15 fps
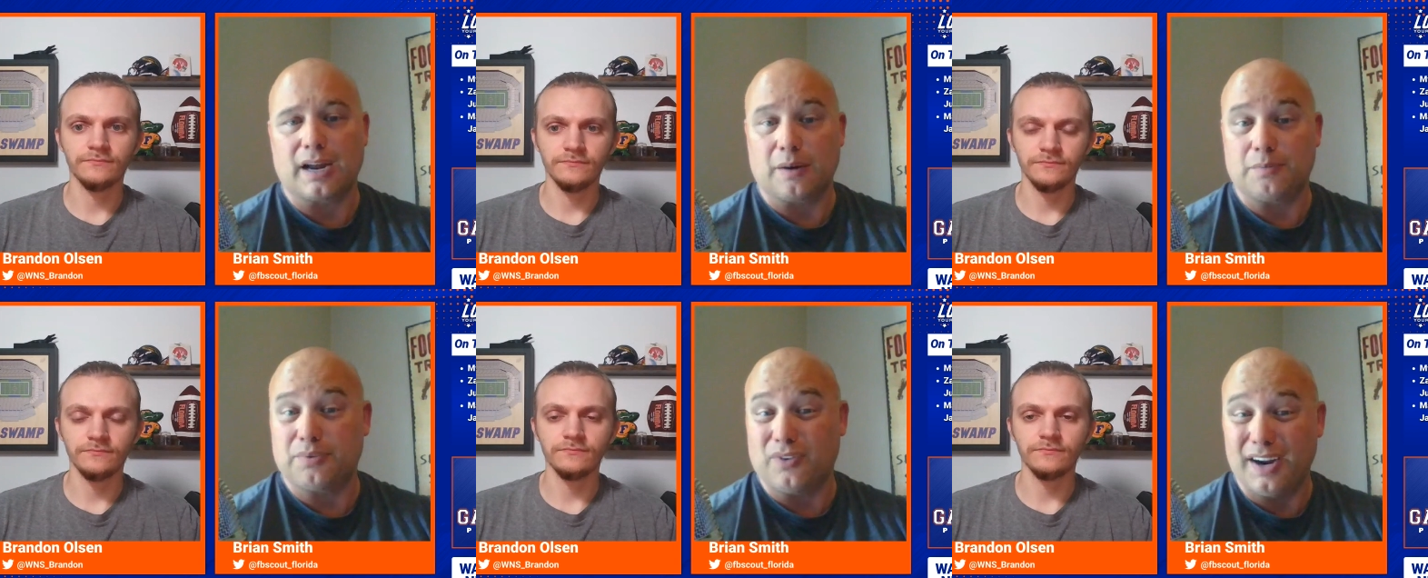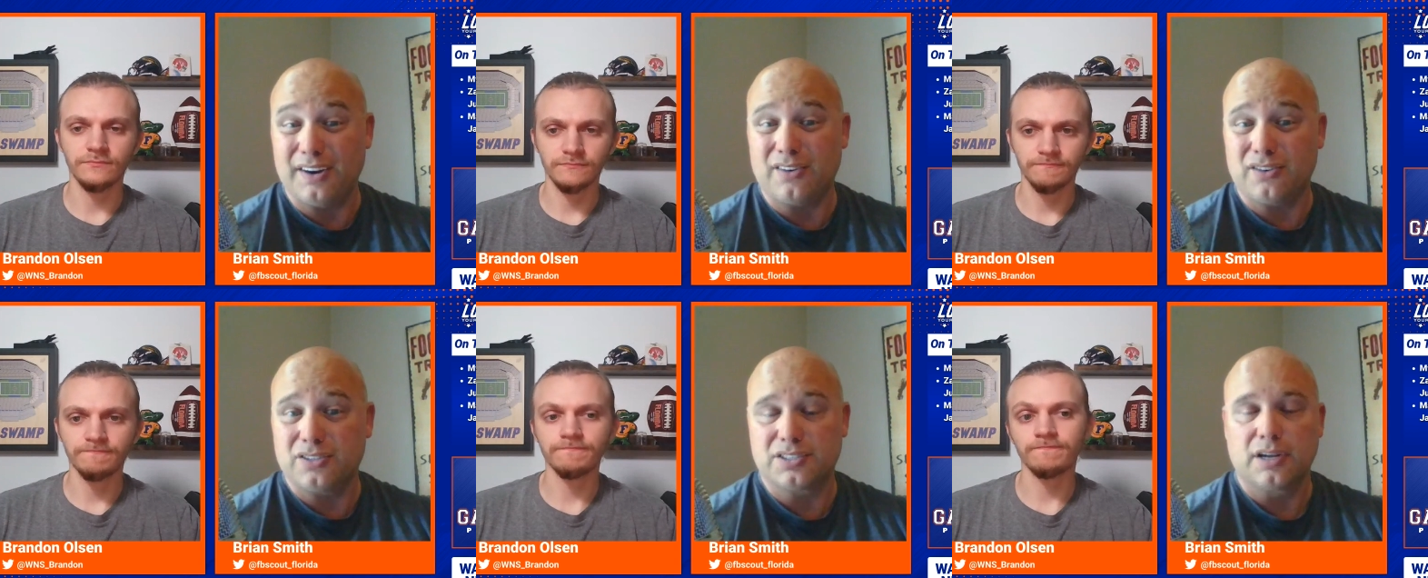Speaker 1: of
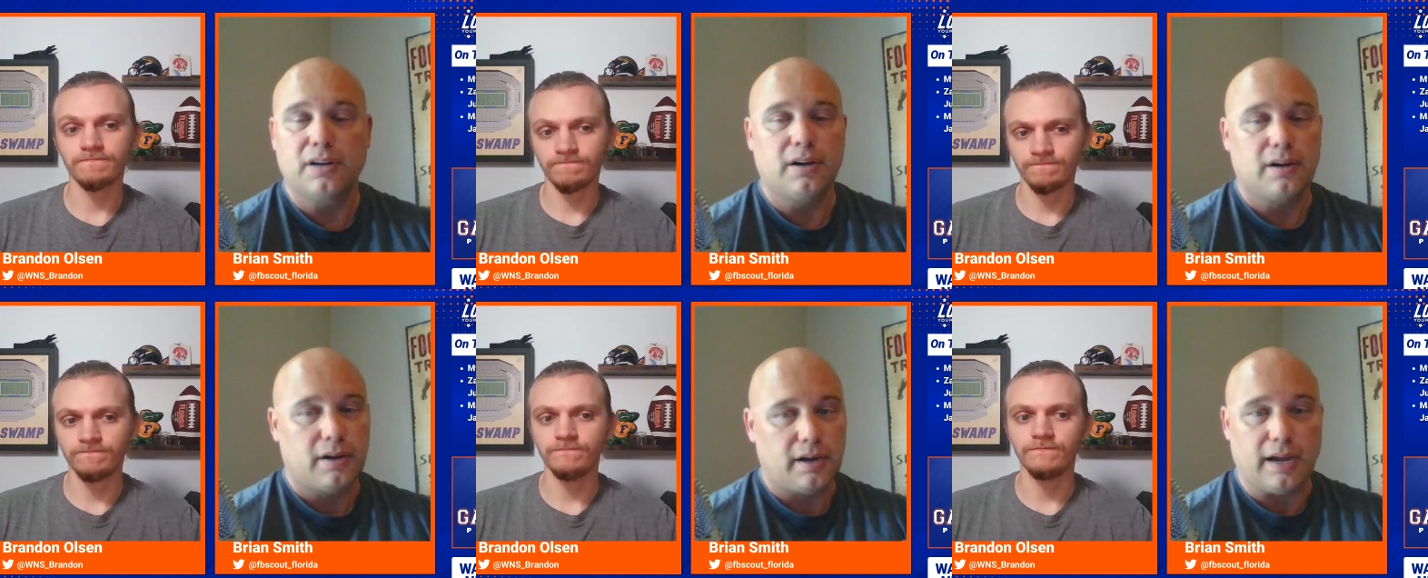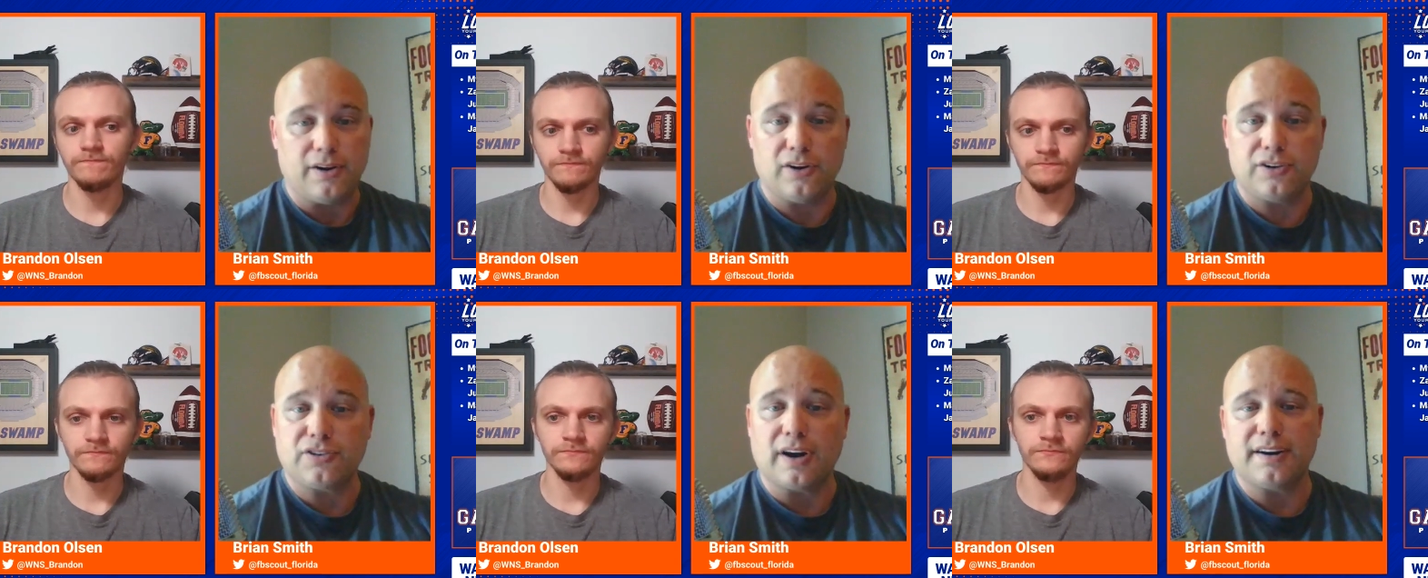players. And
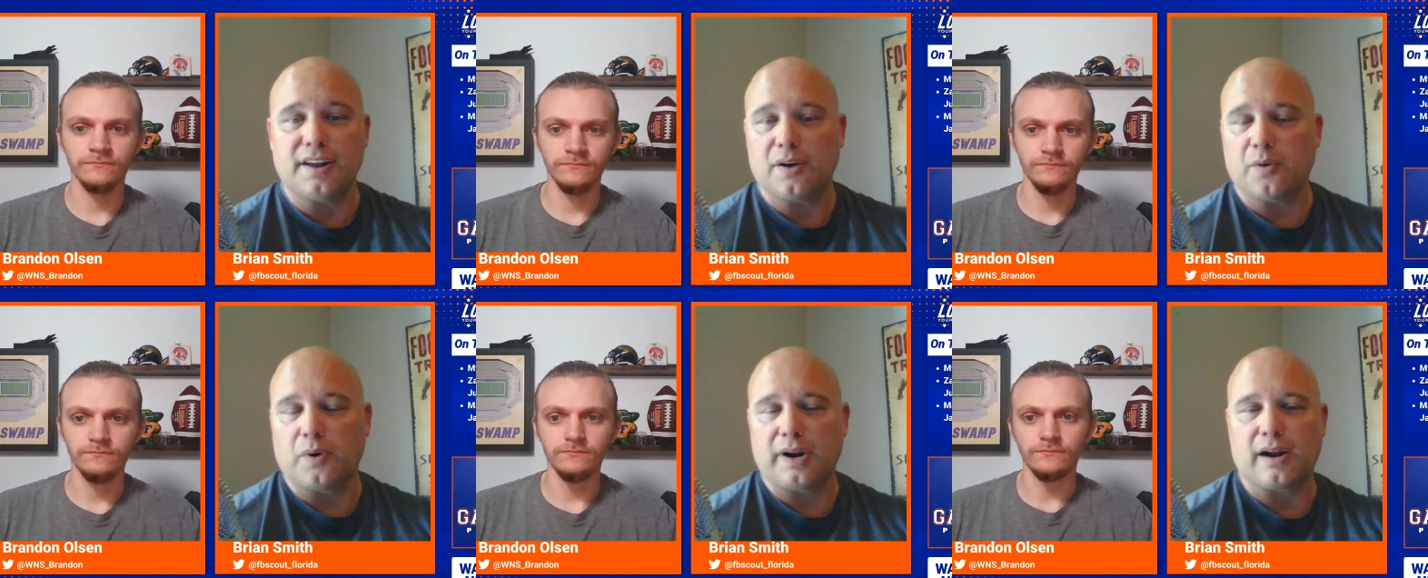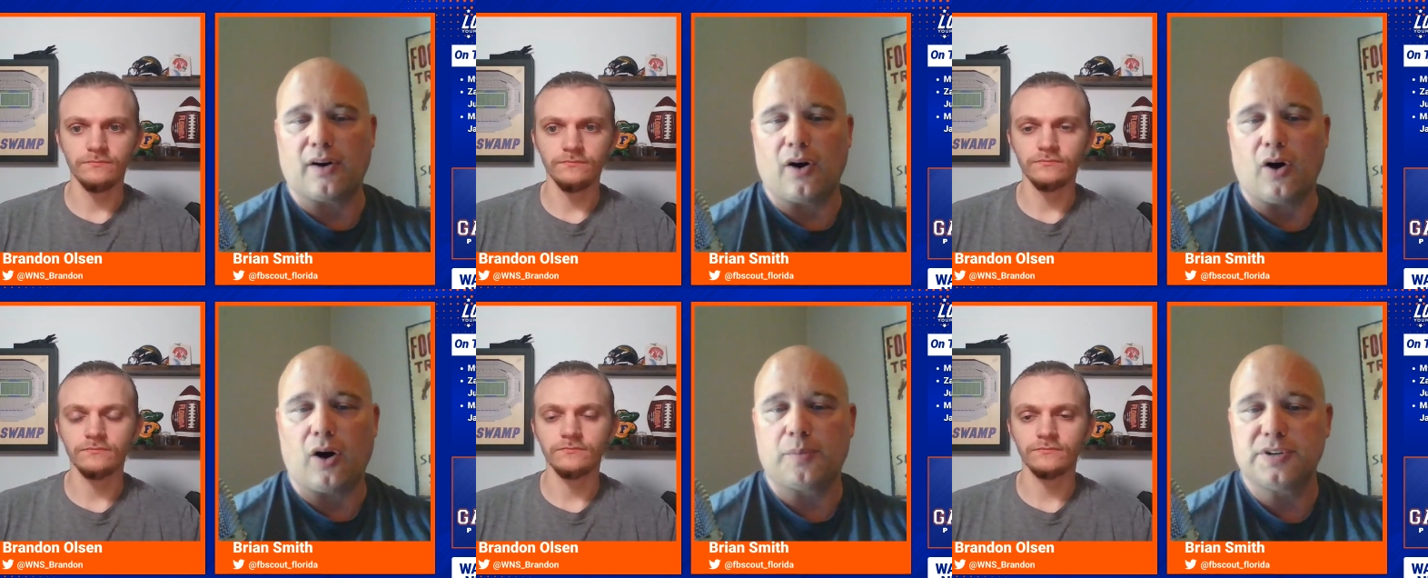you're trying to take one out of
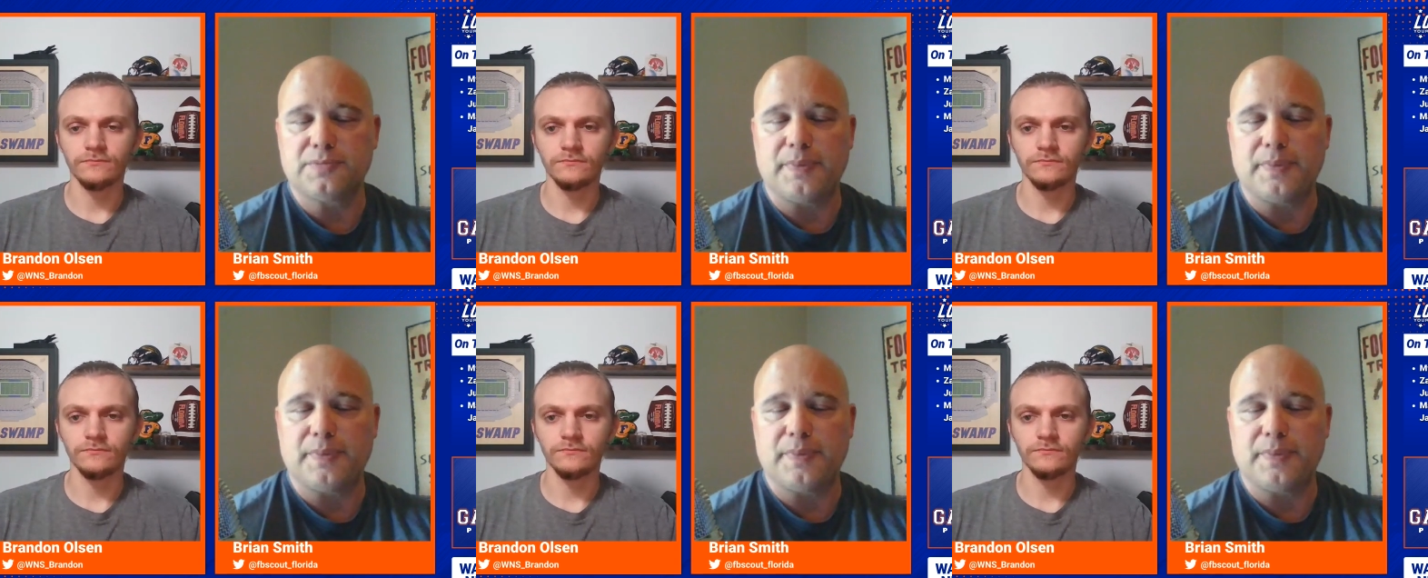Auburn's